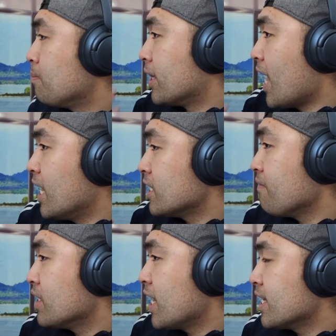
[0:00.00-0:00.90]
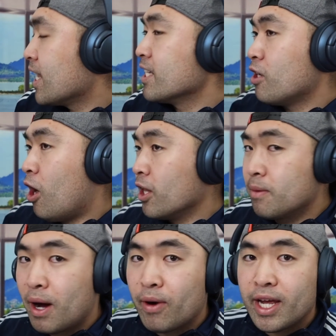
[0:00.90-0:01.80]
But that is everything that's on the
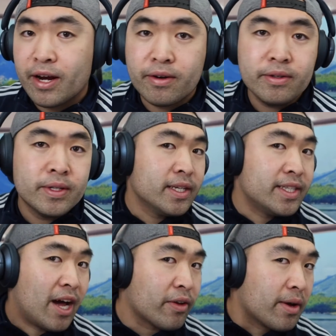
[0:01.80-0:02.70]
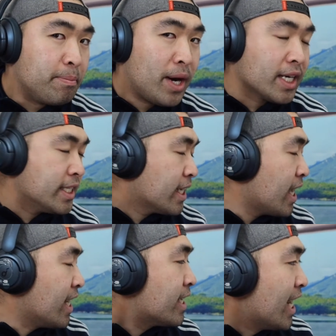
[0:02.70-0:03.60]
pad right here. Now the unboxing
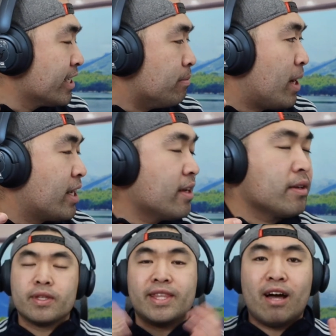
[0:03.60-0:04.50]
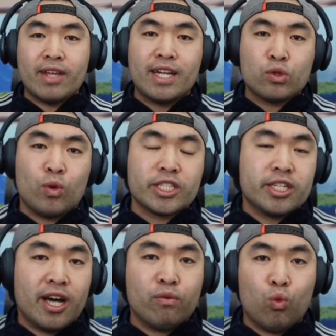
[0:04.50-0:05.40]
and testing button. Now to answer the question
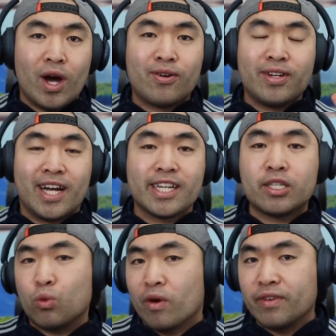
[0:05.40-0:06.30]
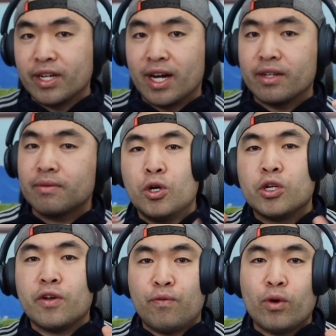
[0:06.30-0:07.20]
of whether or not it's actually worth or not.
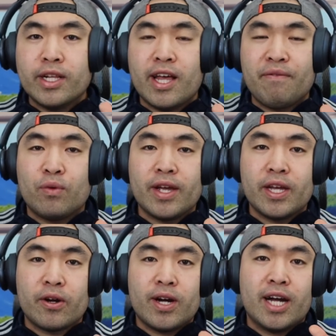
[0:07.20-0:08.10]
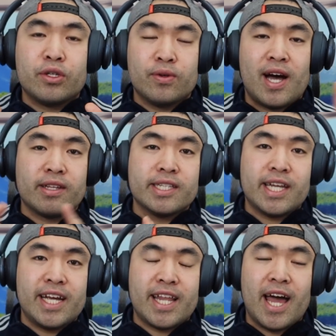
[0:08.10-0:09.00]
So for this headphone right here, I do have to
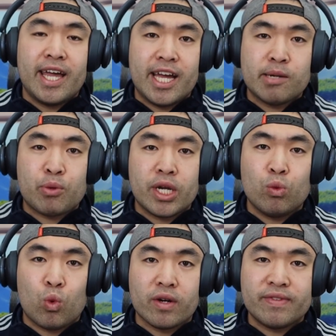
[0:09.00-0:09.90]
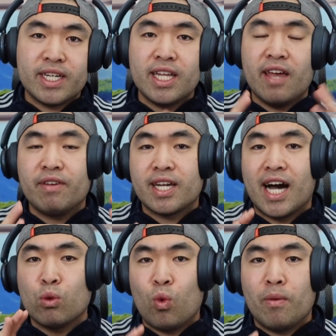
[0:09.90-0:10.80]
say that it is pretty worth it if you
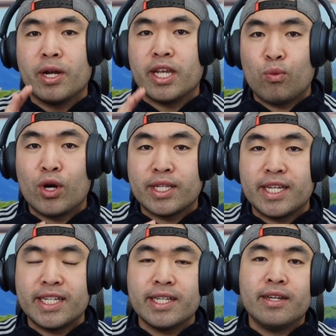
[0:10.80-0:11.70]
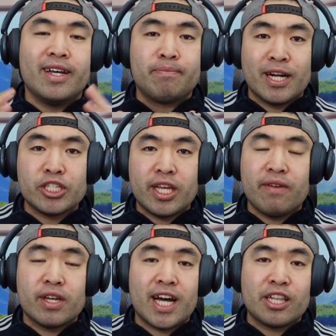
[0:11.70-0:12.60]
guys want one, need one these, especially if
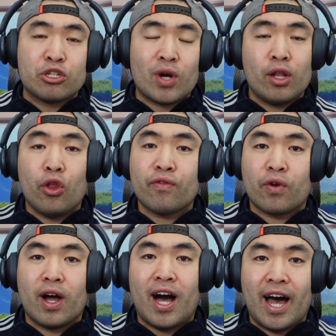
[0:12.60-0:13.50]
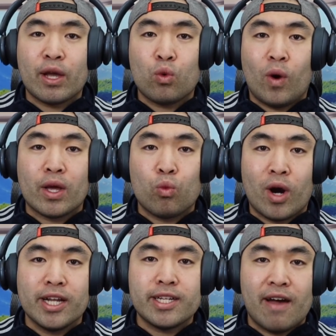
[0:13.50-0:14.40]
you guys are trying to look for a high quality
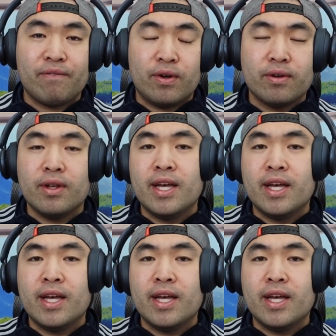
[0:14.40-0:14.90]
wireless headphone